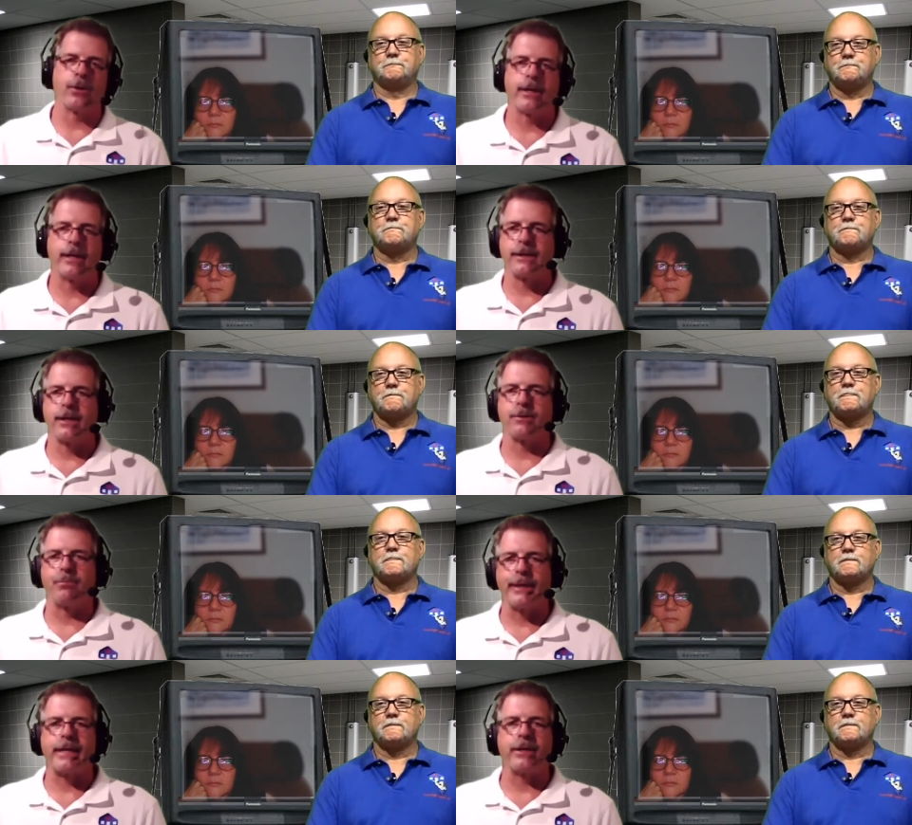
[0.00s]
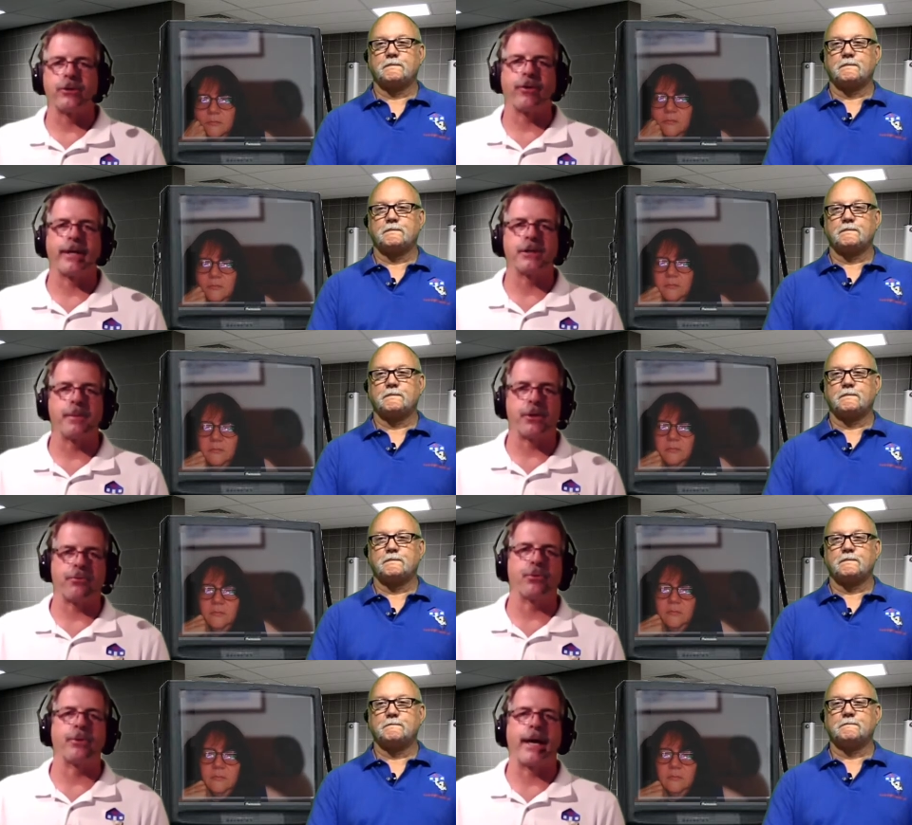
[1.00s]
Speaker 1: yep. so that it doesn't bleed or transmit
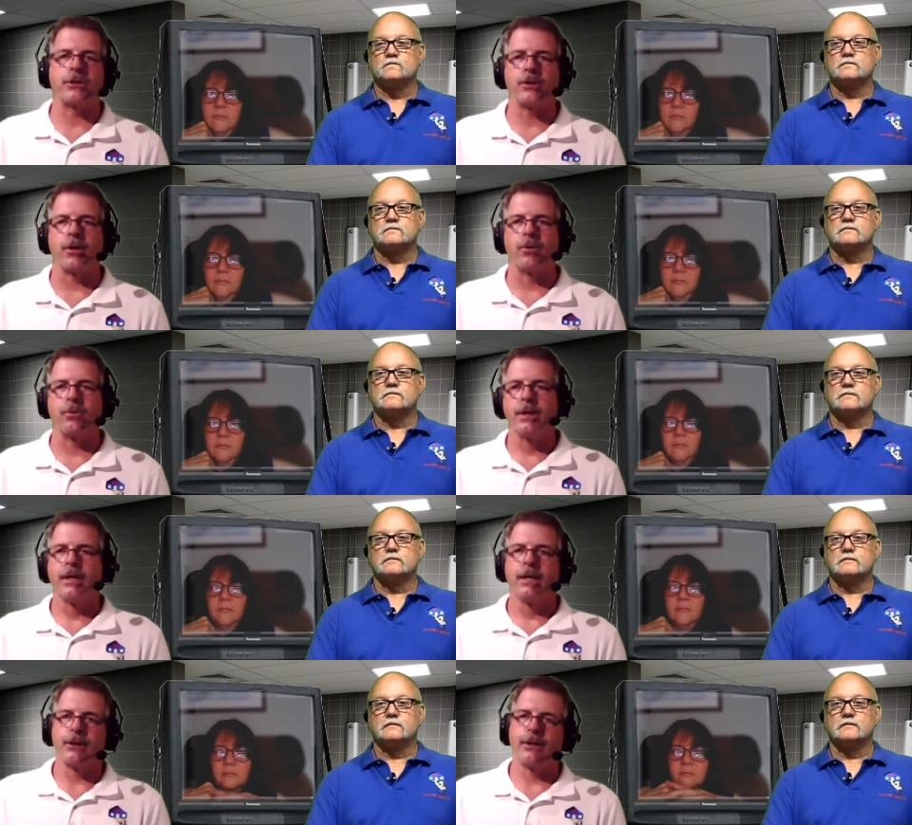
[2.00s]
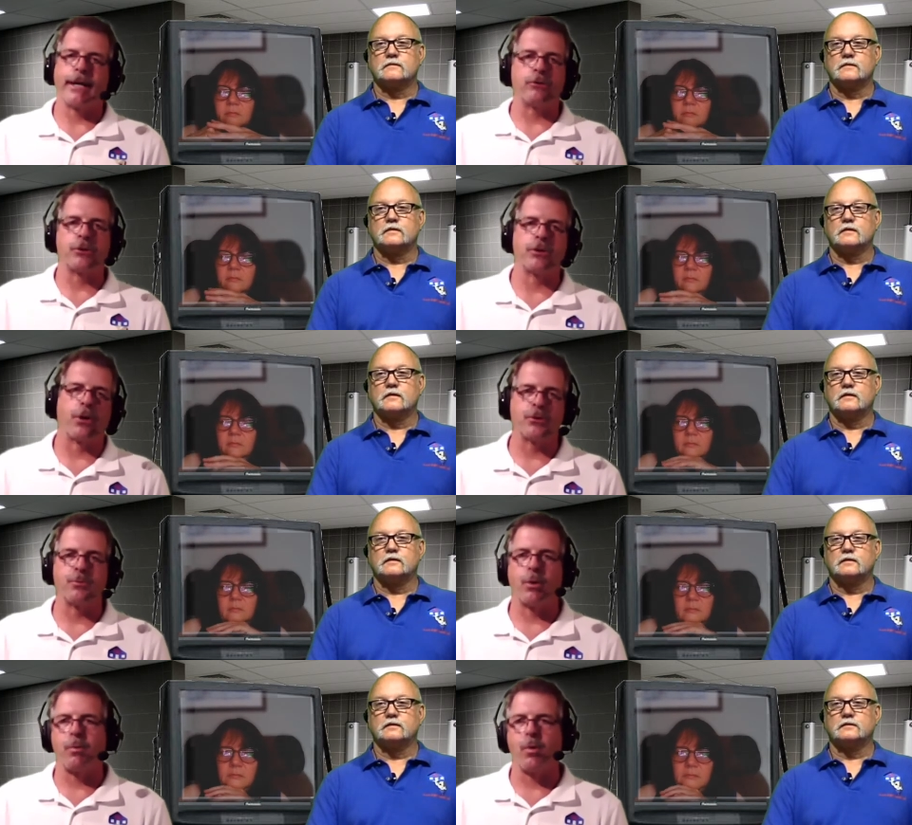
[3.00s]
through that stone because natural stone is
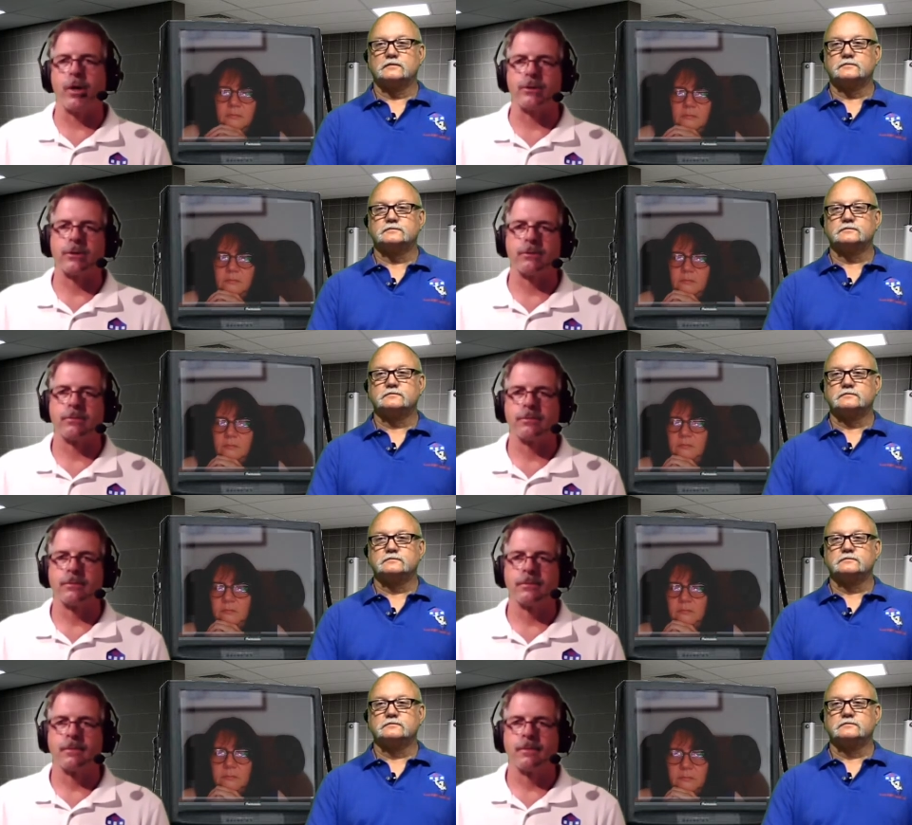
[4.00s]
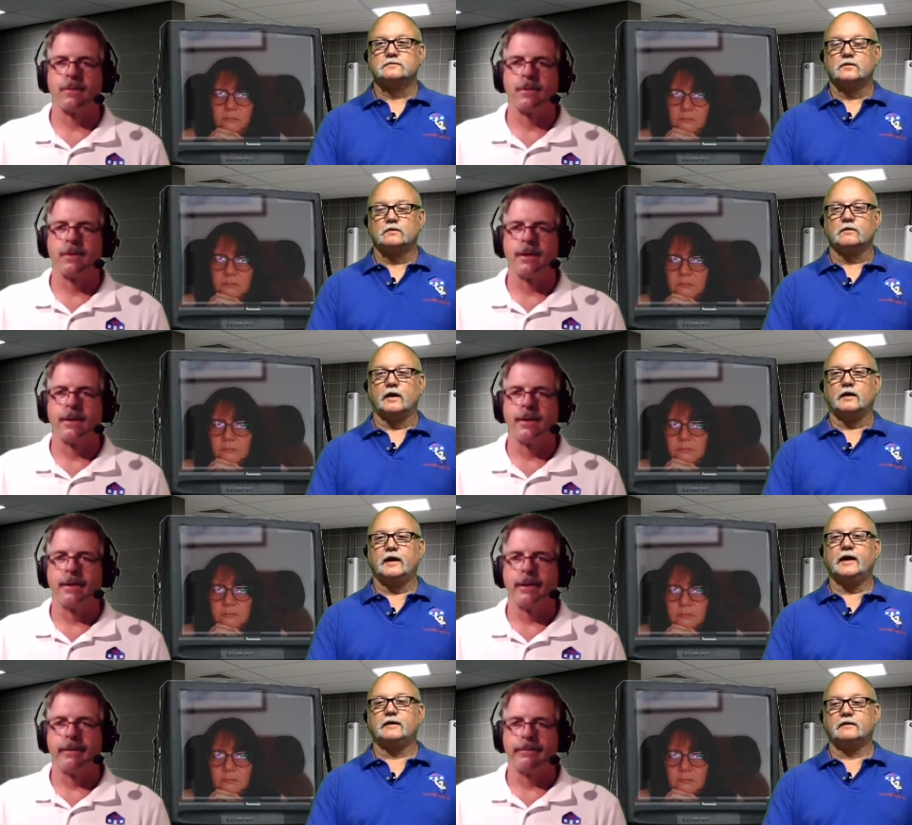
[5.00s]
more porous.
Speaker 2: Right.
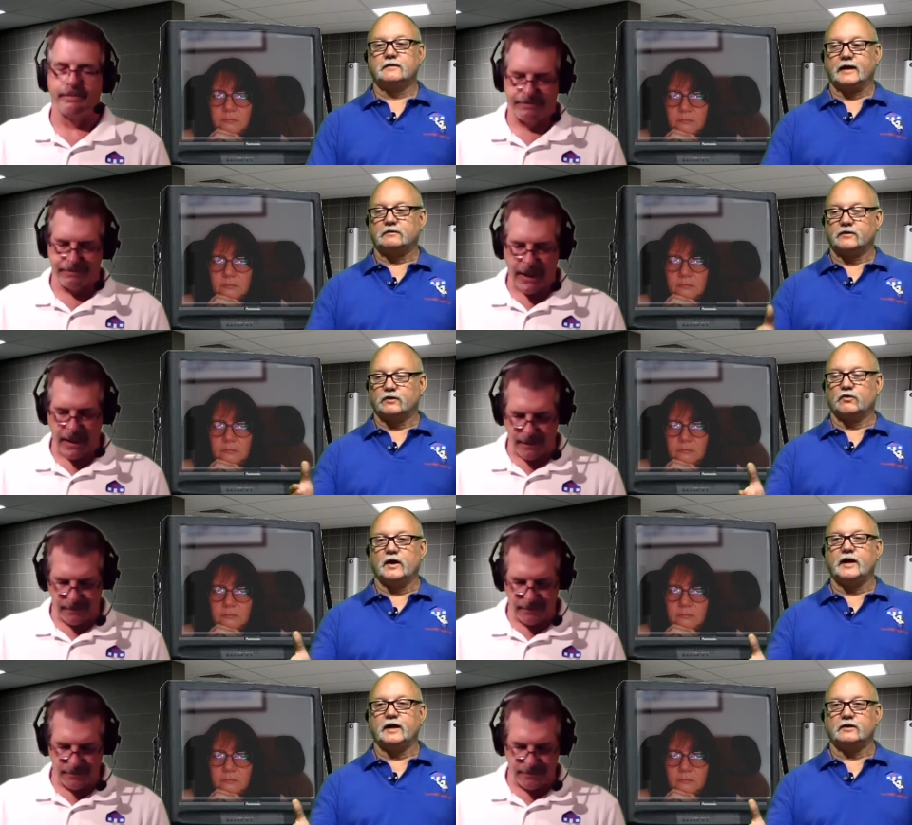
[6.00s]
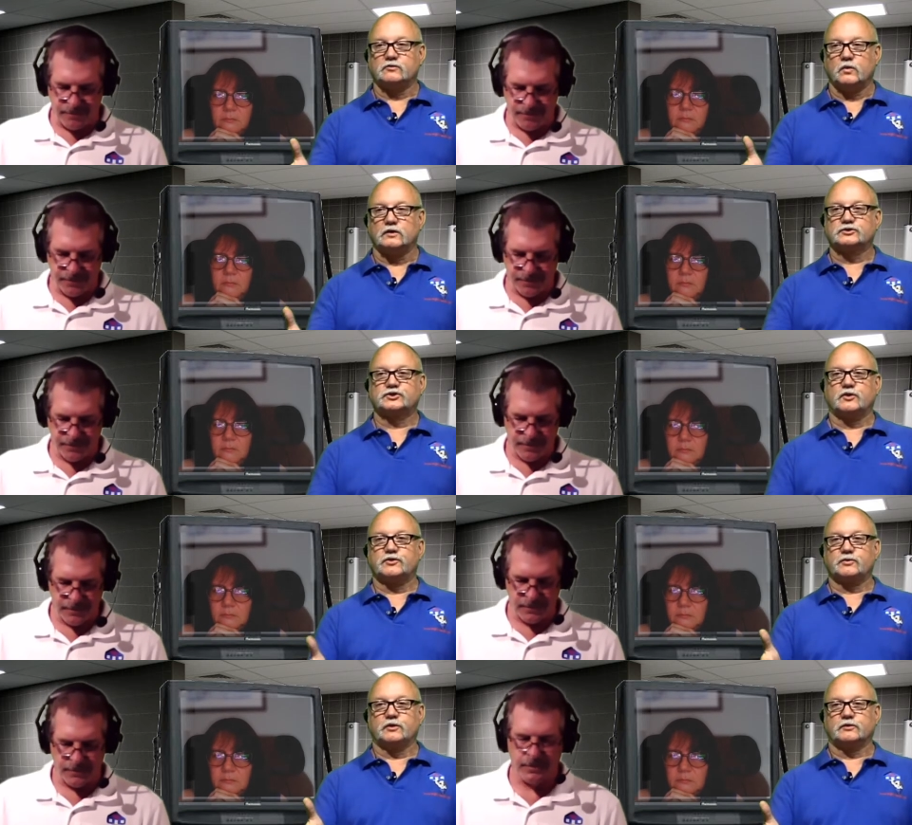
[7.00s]
And that the grays will
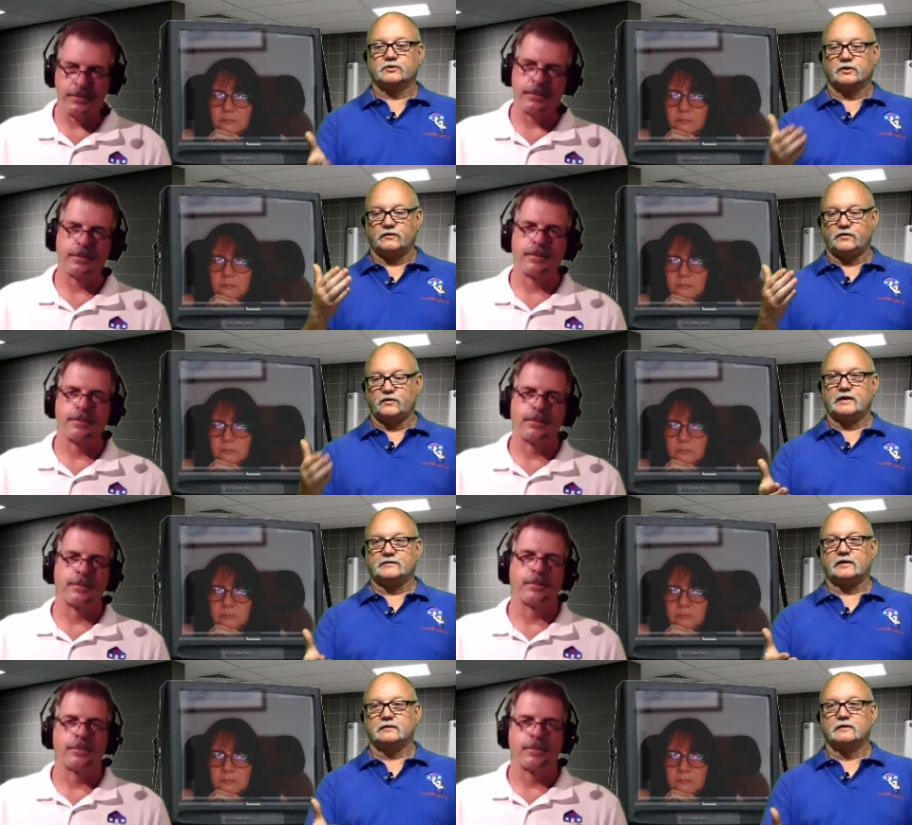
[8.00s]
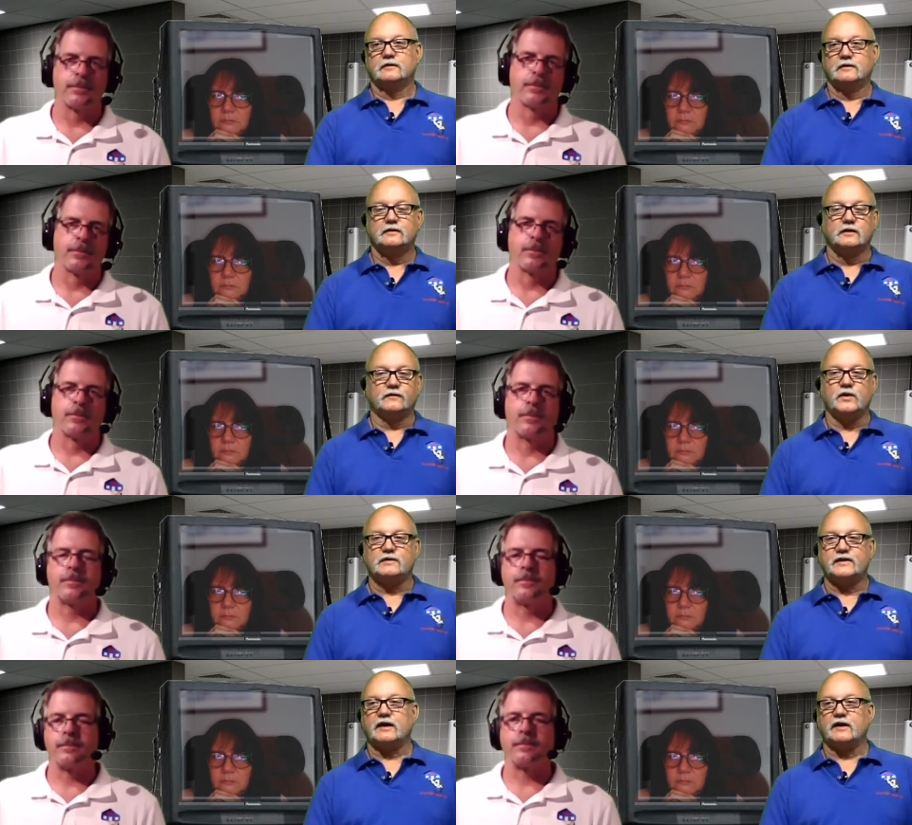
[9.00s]
show through. So if you have a, if
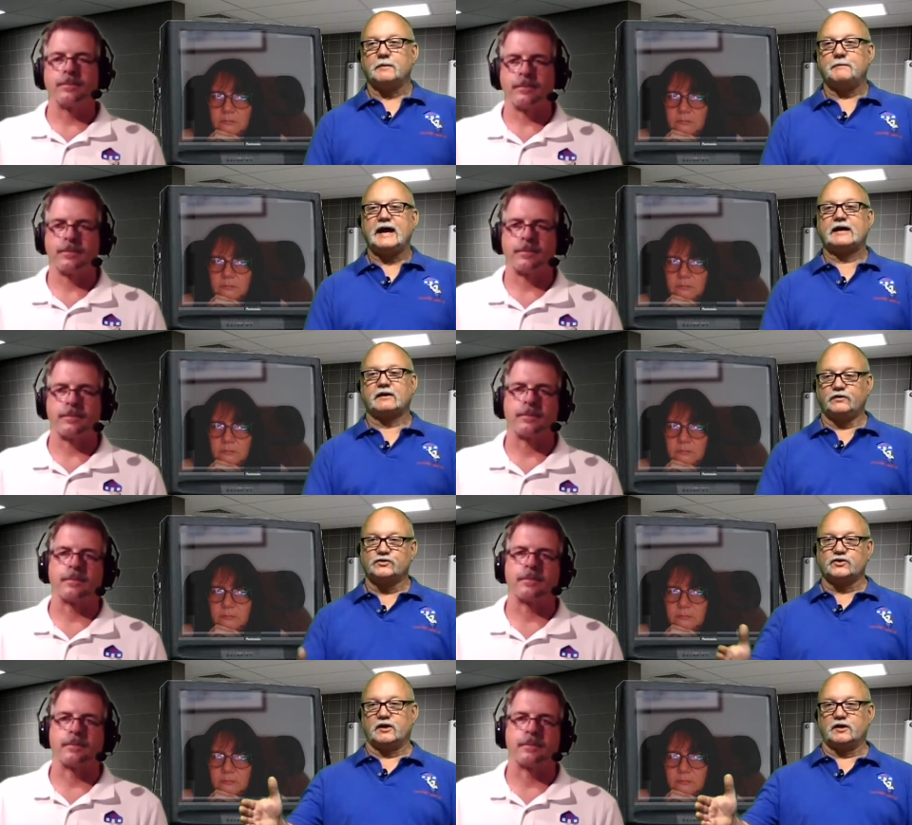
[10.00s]
you have that on the back, if you